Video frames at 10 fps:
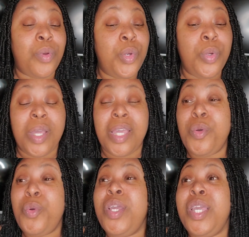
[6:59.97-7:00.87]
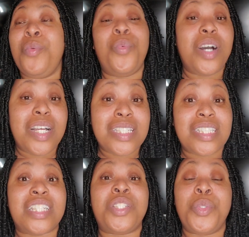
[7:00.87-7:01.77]
Who he was
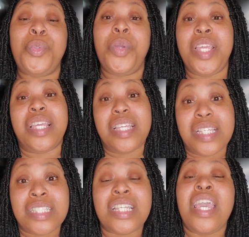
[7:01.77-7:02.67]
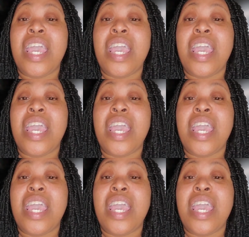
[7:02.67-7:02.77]
is who he is